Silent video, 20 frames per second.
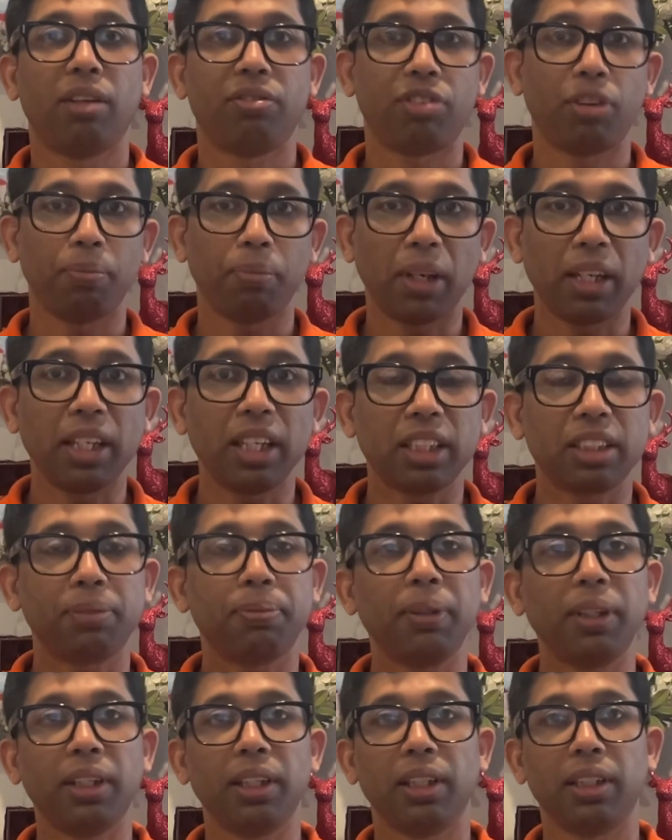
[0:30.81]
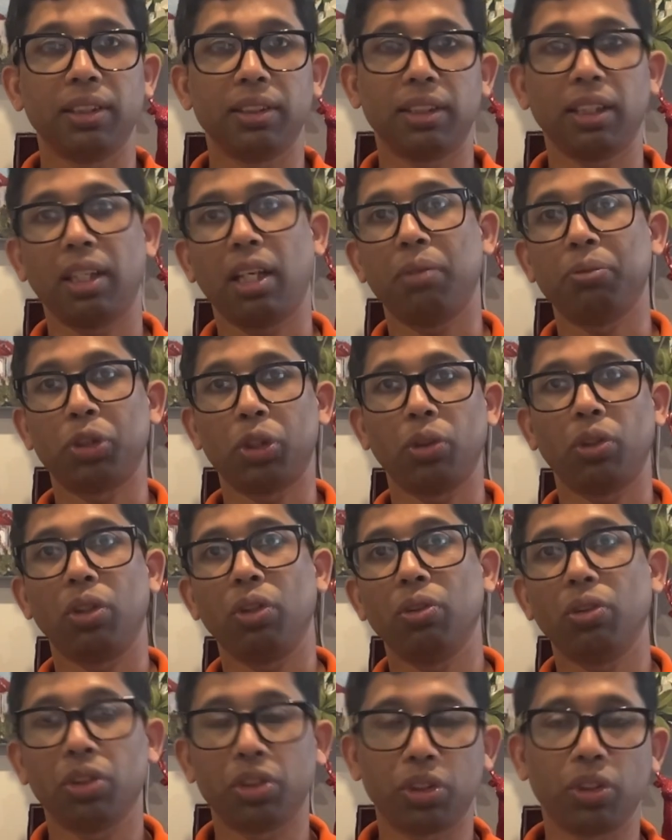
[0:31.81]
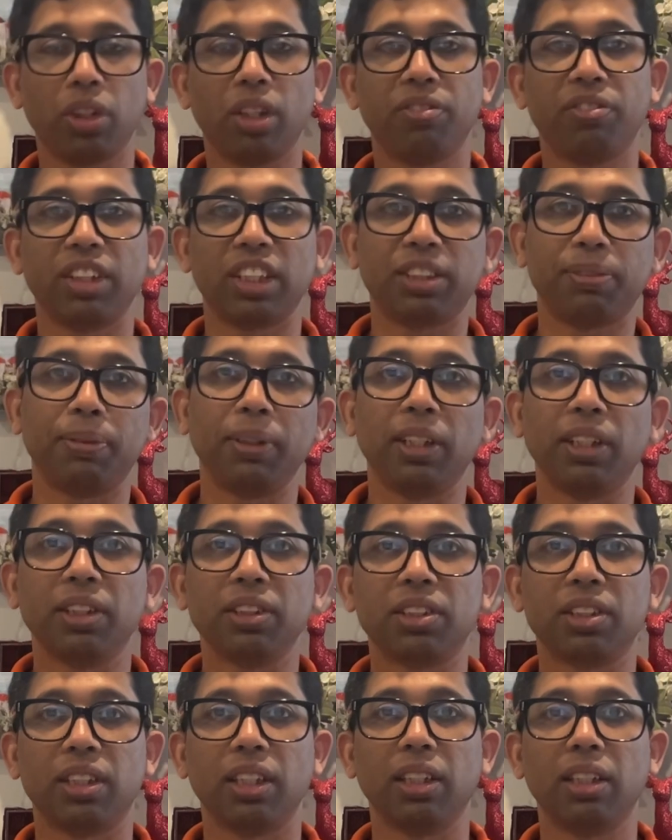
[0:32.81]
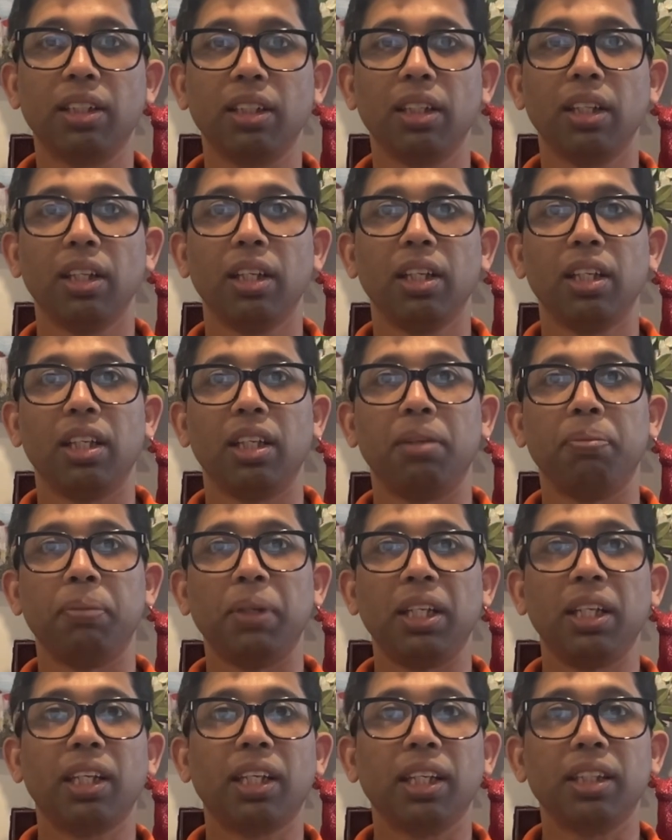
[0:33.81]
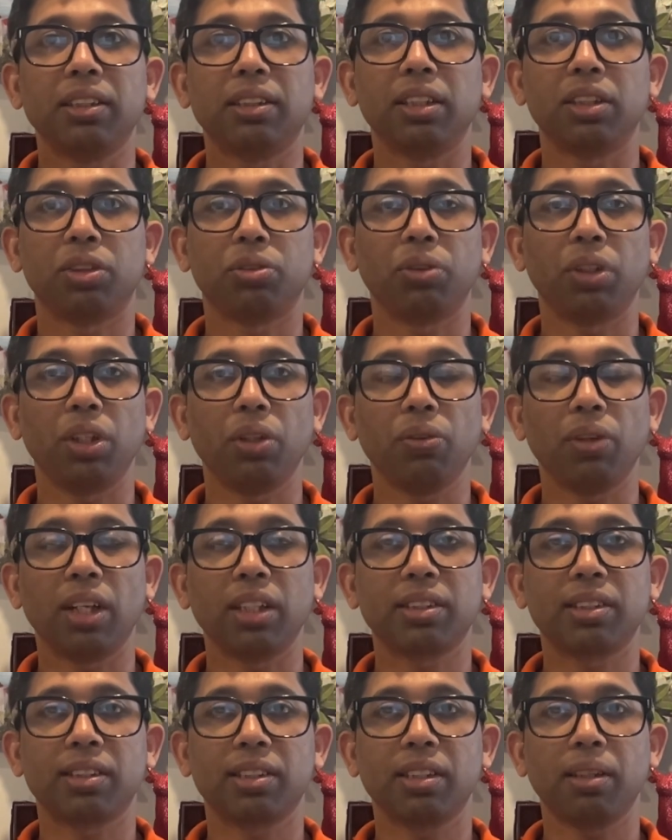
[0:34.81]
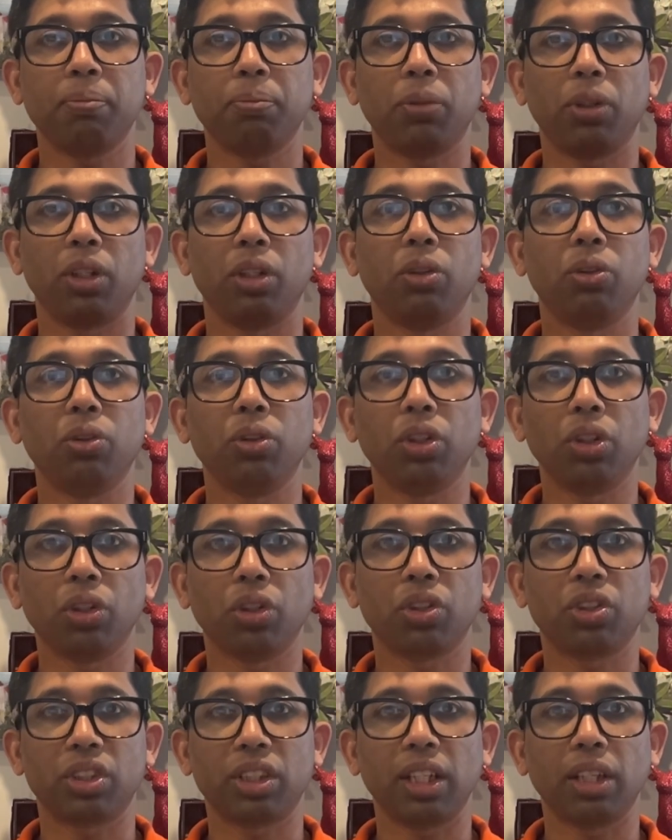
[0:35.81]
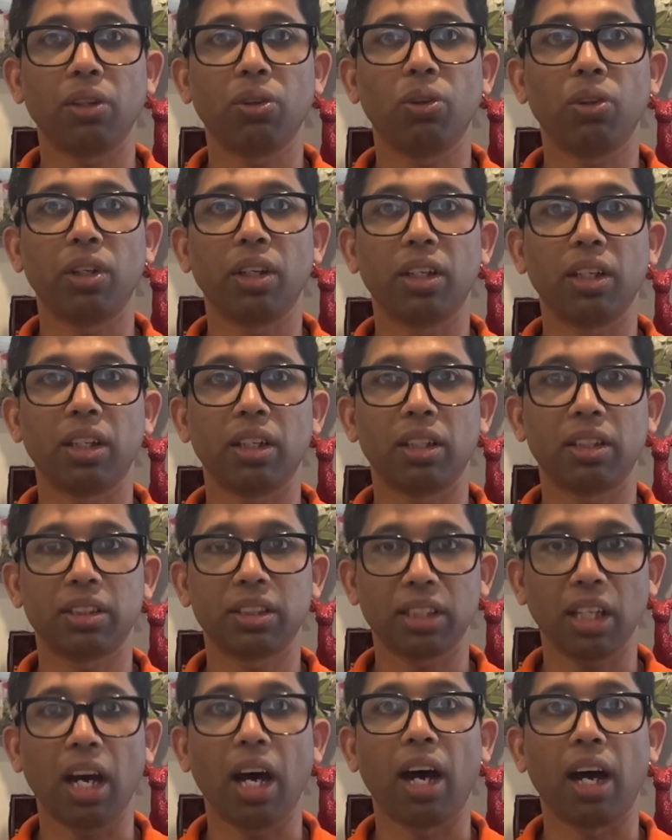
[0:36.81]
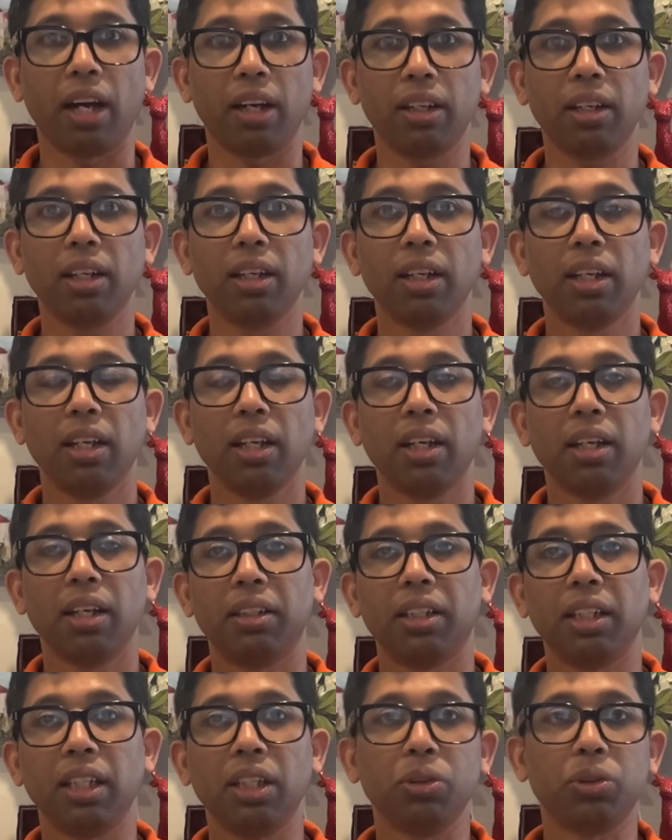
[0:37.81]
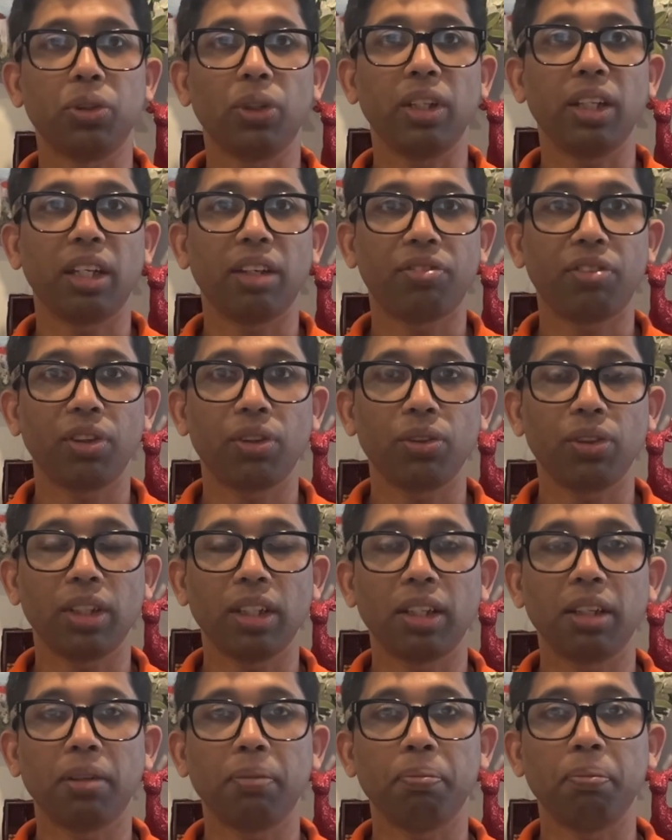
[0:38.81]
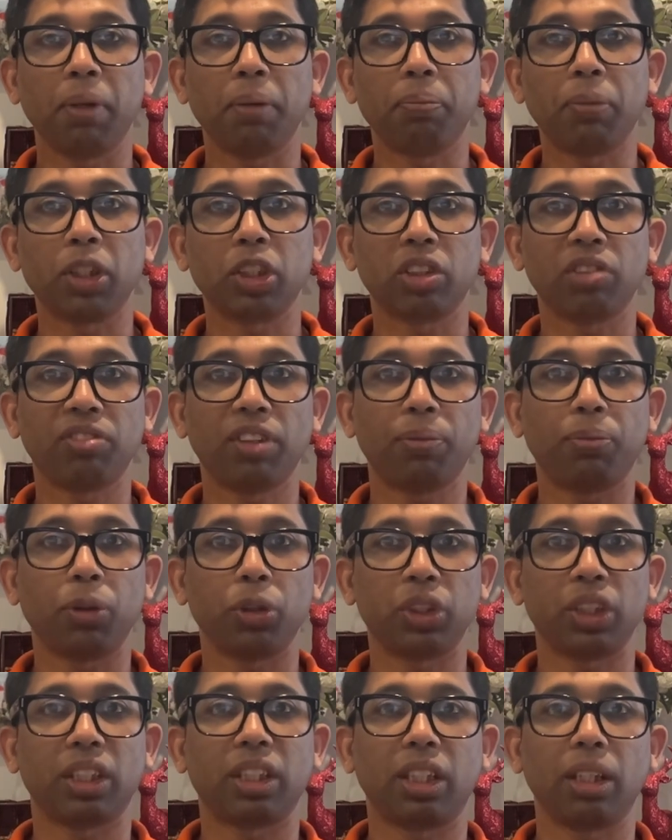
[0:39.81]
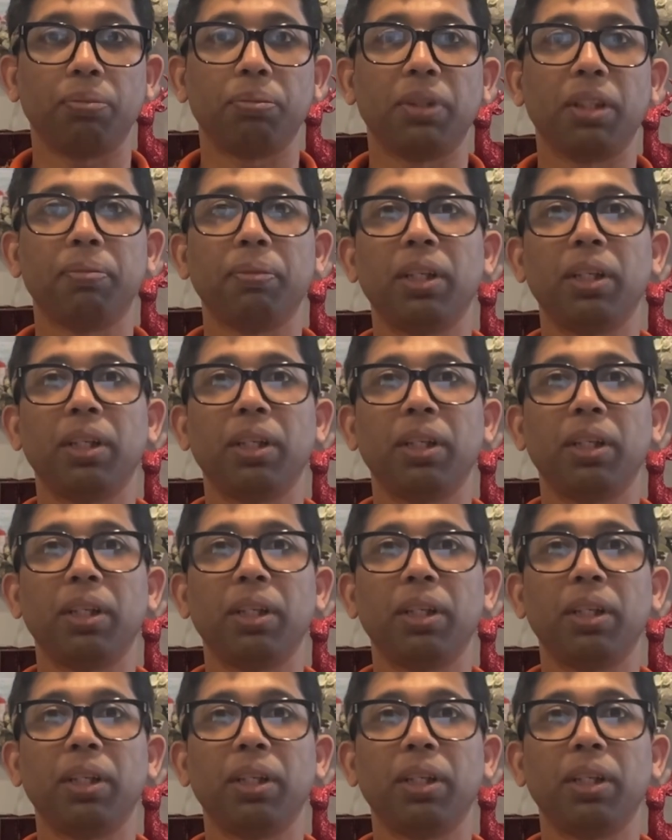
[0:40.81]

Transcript: From my experience, and I'm sure you also have experienced it, in many cases, when you ask somebody who your stakeholders are, they usually refer to the members of the project team.